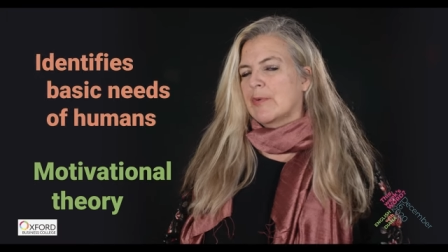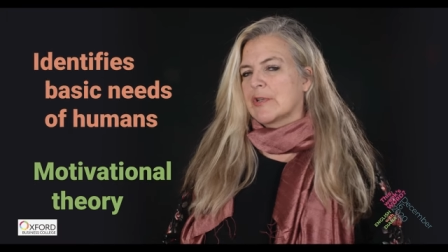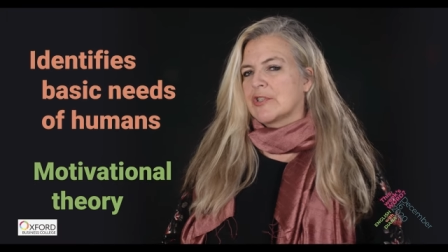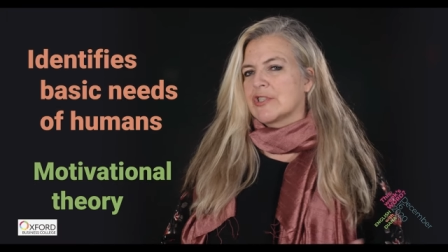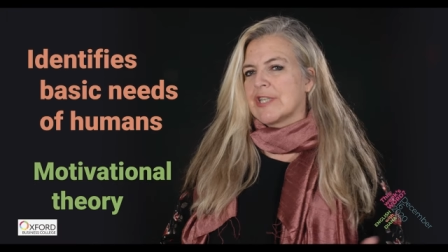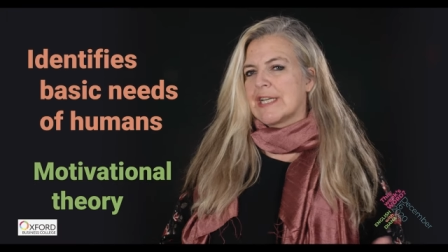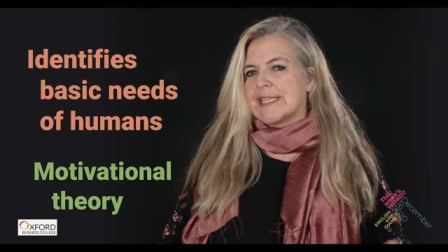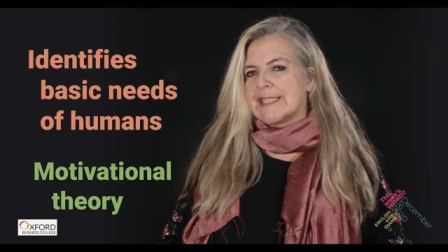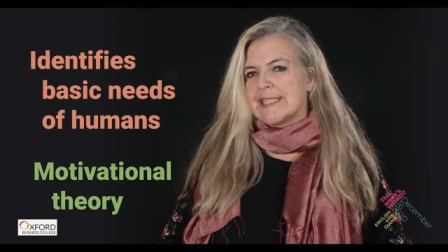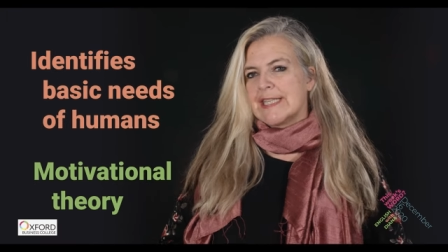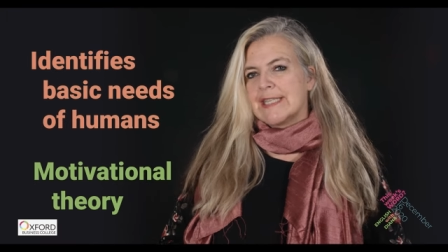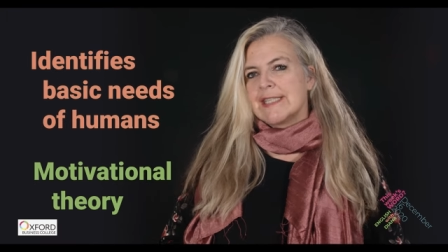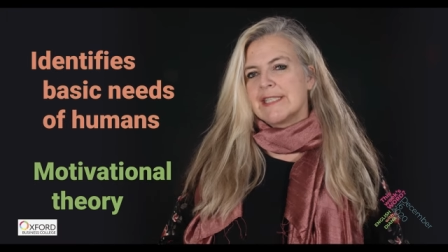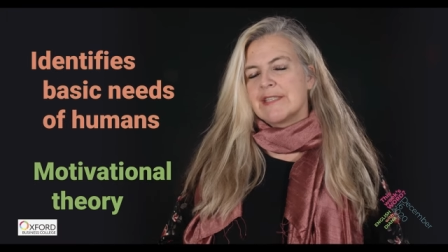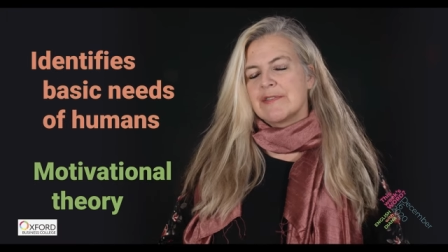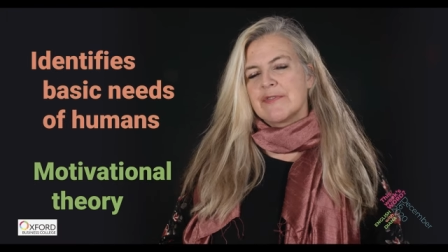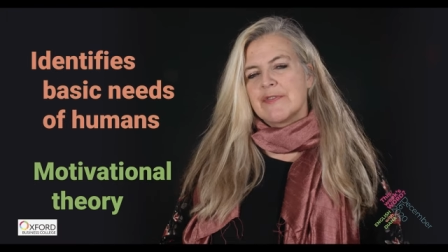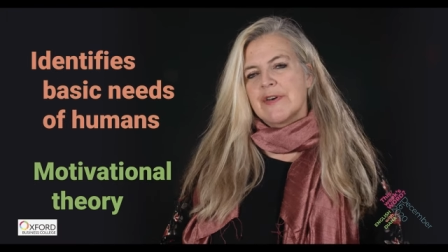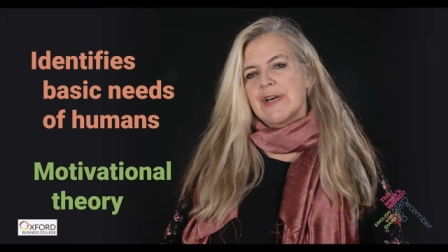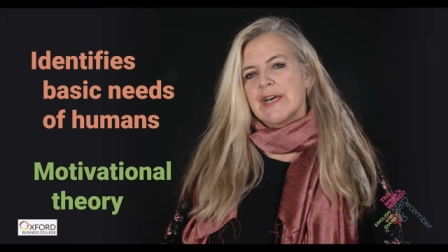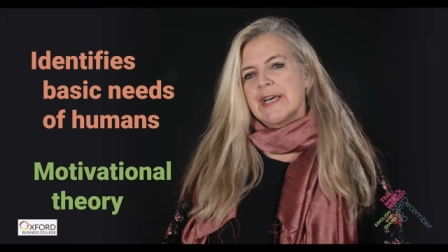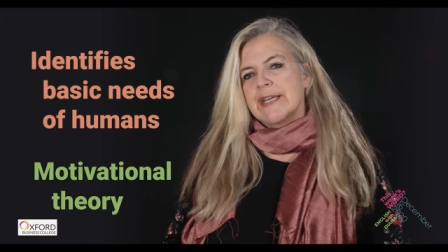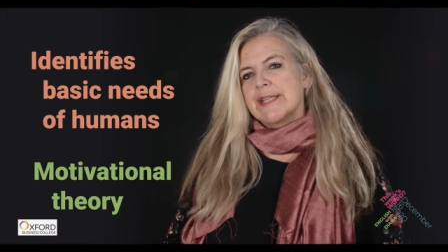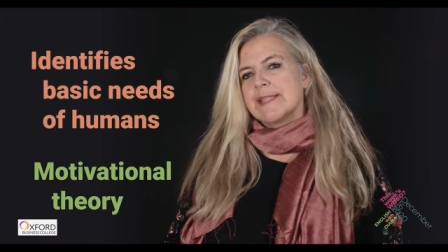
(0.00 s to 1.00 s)
which
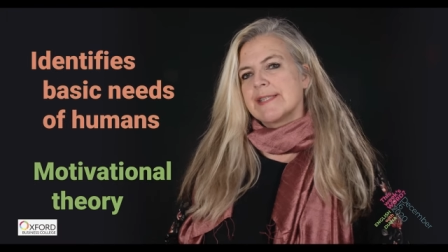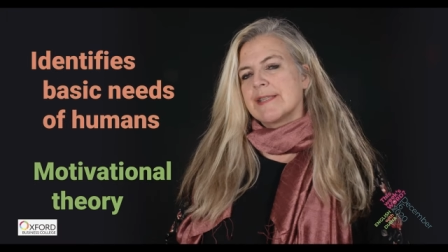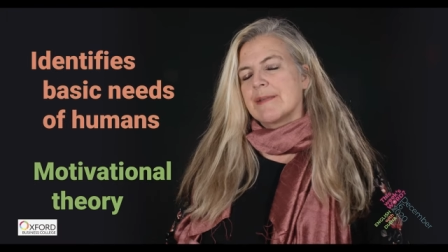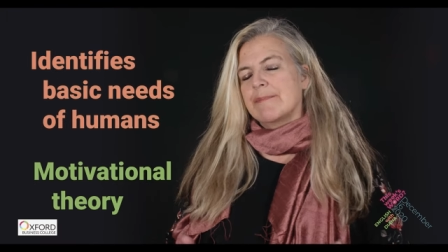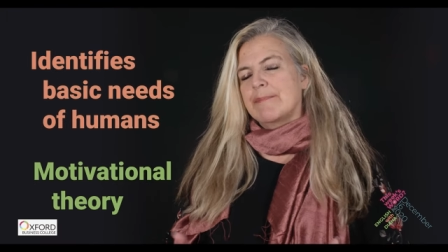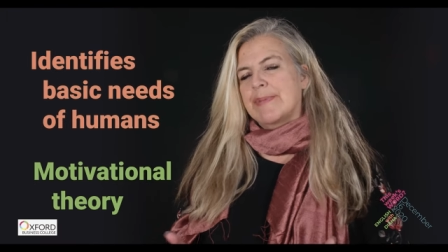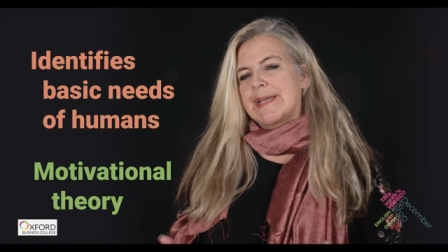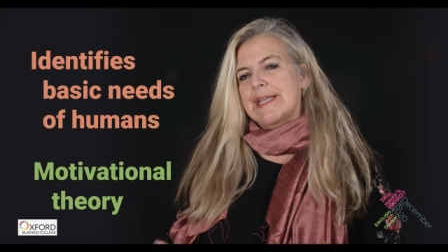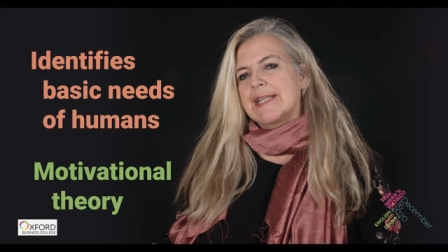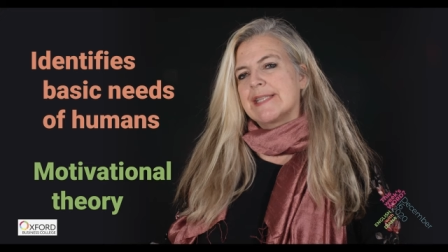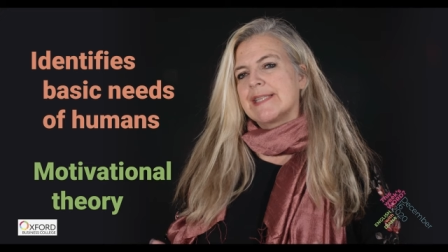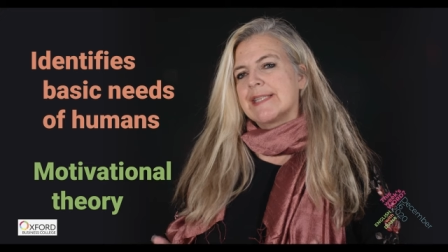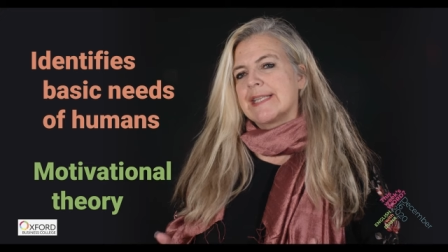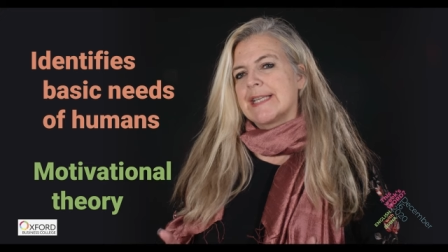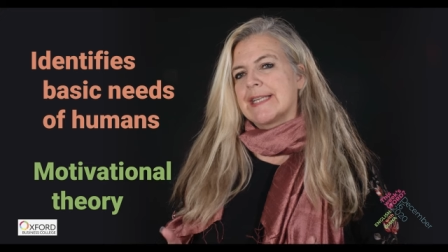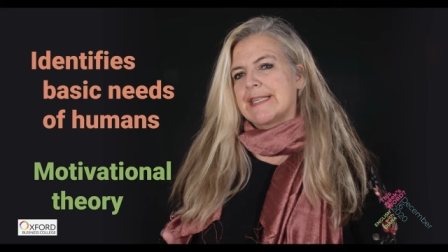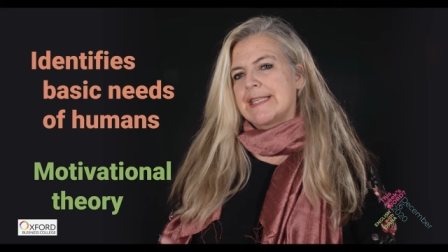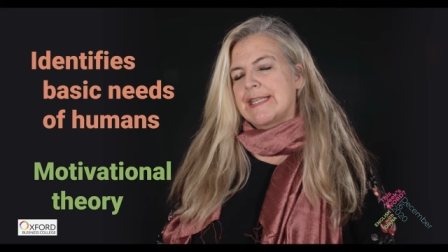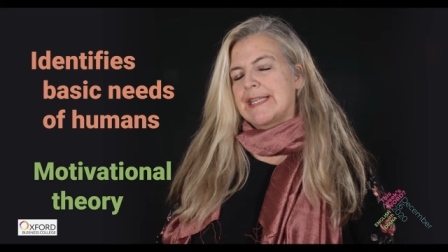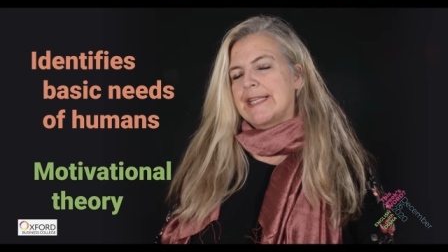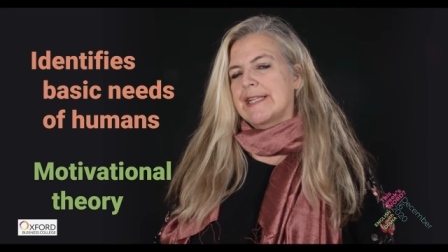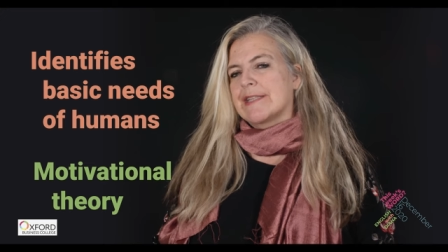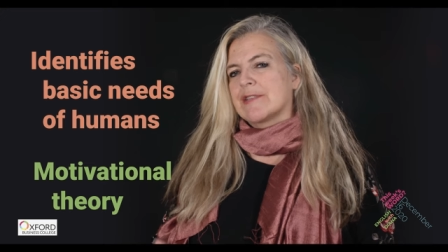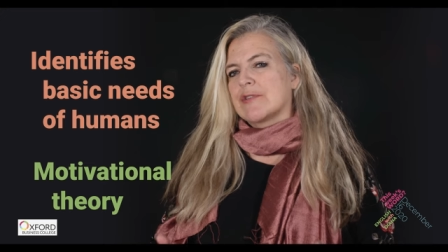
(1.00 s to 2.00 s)
identifies the basic
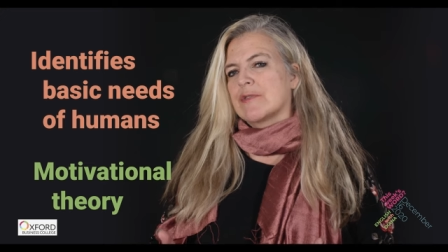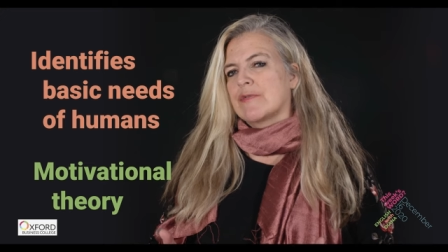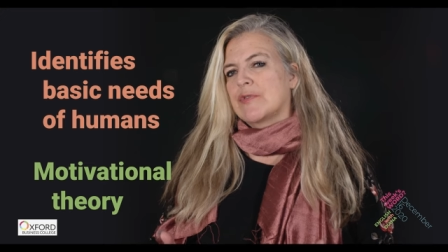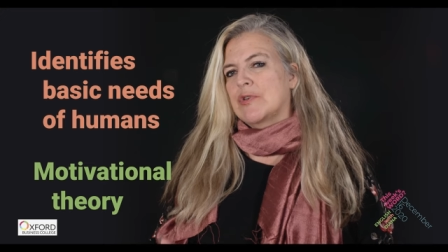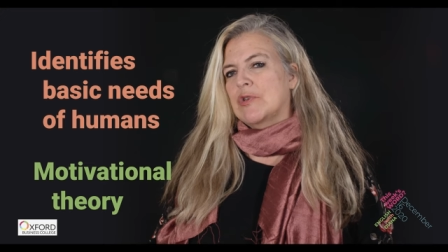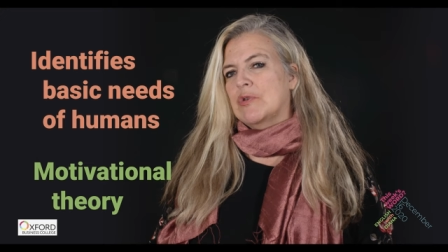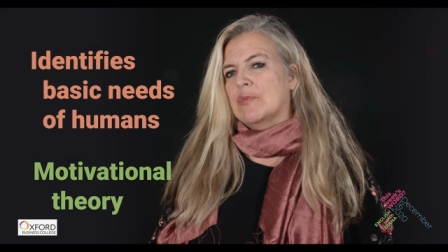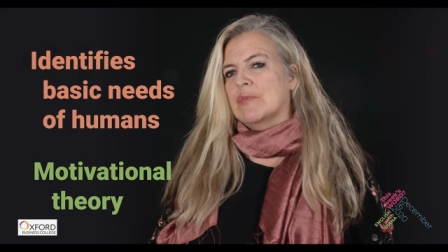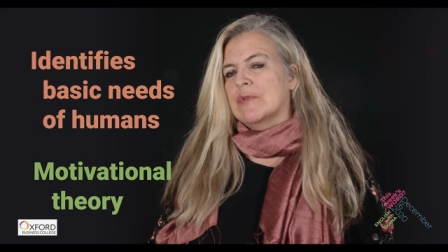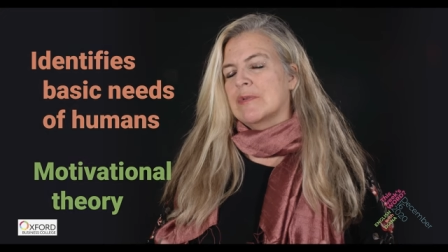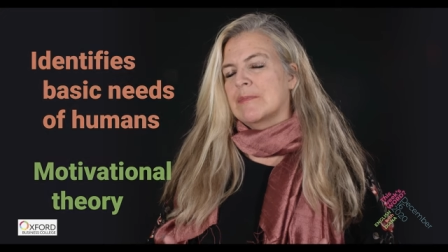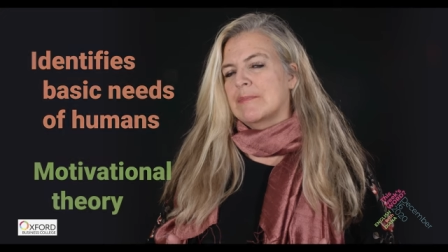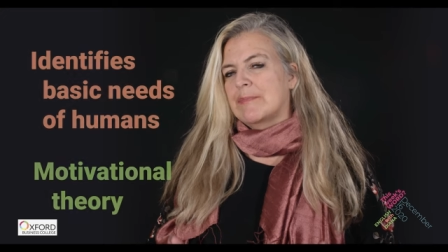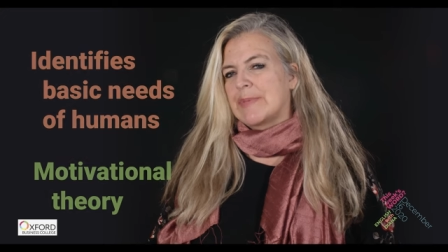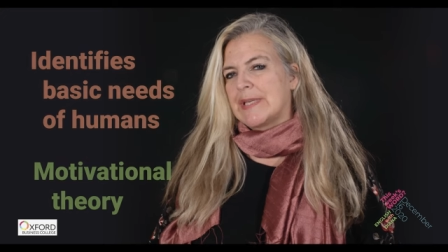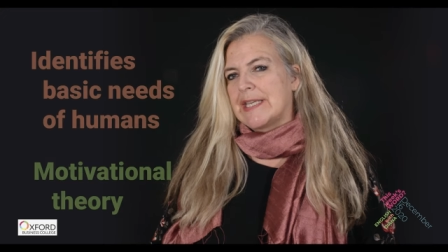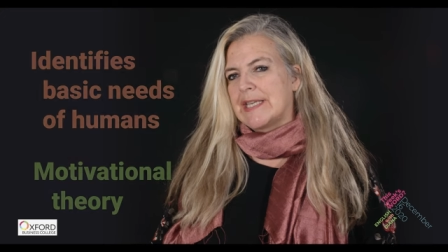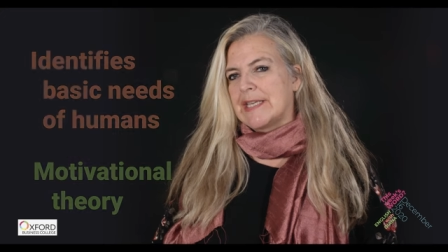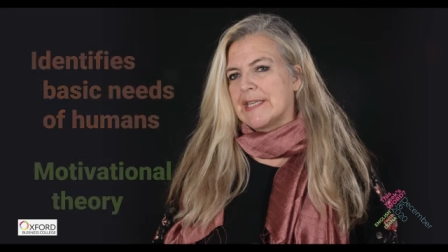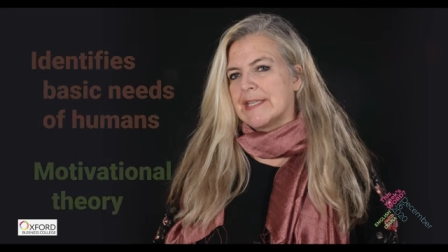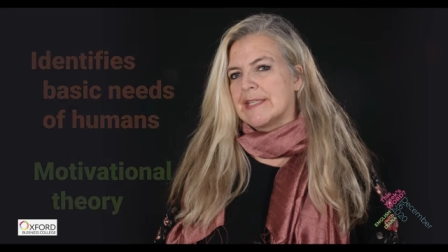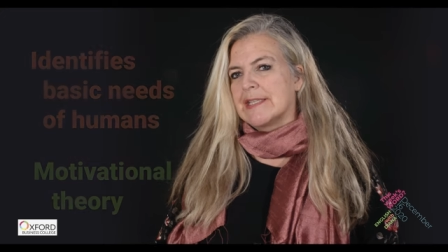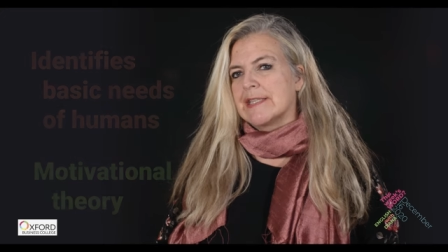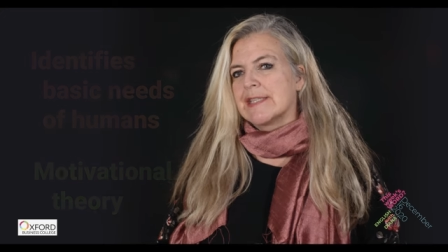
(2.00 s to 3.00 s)
needs of human
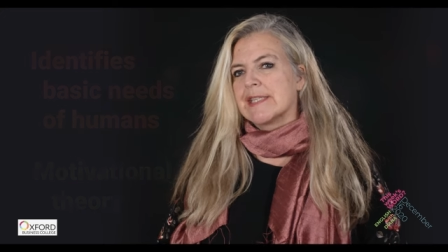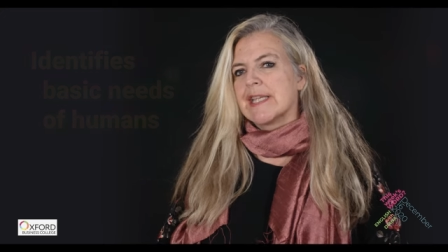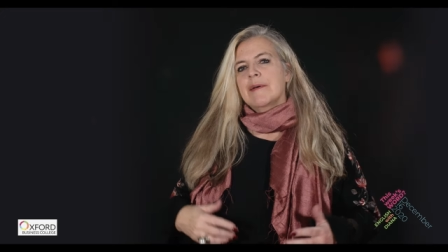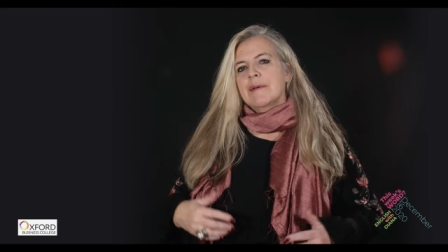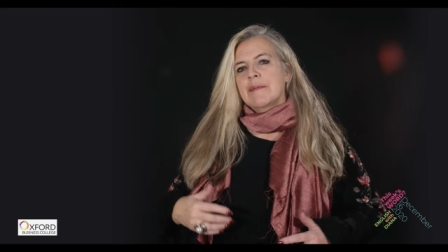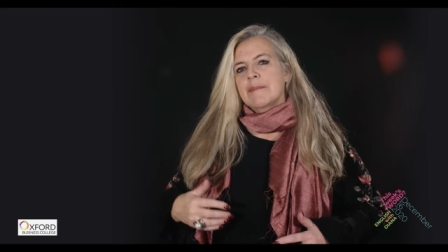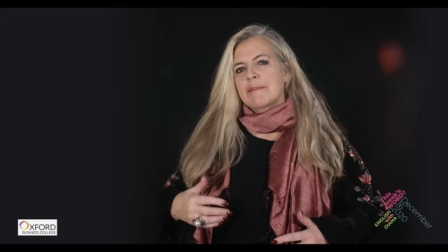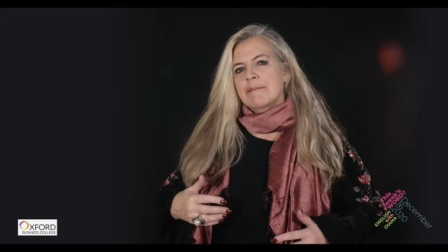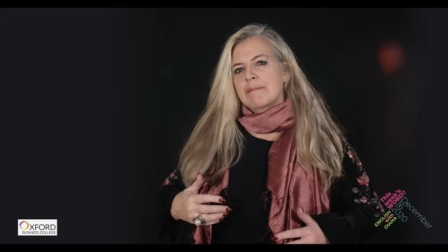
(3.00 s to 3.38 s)
beings.